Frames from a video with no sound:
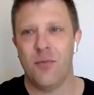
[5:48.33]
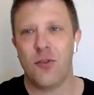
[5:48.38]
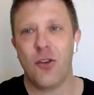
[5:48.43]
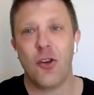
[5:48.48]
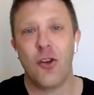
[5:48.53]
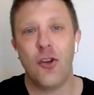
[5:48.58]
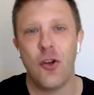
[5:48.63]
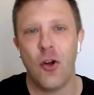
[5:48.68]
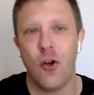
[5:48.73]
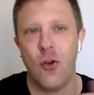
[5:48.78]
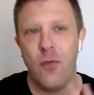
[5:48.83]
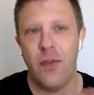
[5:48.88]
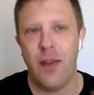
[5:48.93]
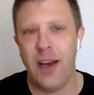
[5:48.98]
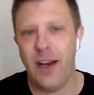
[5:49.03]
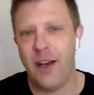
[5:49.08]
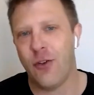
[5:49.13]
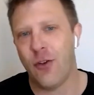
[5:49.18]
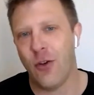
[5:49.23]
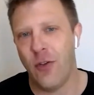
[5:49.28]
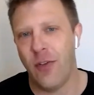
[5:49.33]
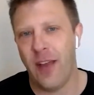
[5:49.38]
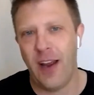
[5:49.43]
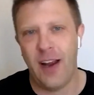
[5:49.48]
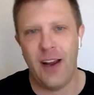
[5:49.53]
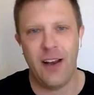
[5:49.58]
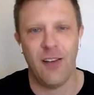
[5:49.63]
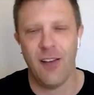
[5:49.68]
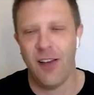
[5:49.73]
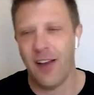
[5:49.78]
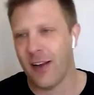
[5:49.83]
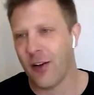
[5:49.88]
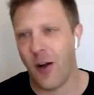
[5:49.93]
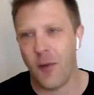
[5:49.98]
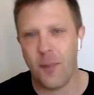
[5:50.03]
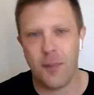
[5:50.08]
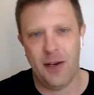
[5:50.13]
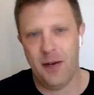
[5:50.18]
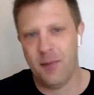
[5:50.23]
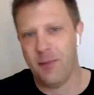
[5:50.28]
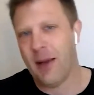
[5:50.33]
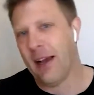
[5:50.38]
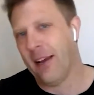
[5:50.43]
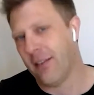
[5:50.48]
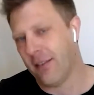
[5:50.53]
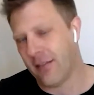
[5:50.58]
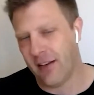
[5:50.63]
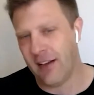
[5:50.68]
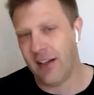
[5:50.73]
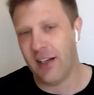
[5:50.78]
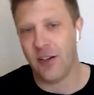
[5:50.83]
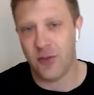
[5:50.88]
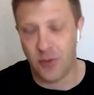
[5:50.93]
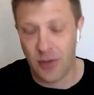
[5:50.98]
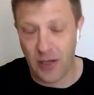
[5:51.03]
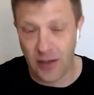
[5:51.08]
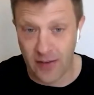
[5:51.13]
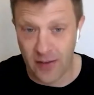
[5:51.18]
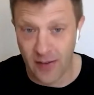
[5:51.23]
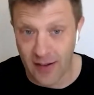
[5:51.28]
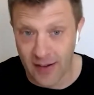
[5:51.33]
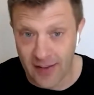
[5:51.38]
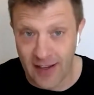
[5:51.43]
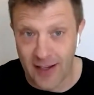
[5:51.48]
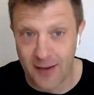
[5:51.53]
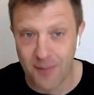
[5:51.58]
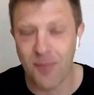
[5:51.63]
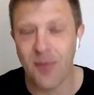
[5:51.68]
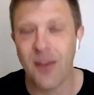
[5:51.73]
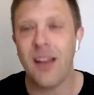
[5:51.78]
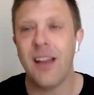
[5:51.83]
So you don't need to then like copy and paste it in or do anything like that.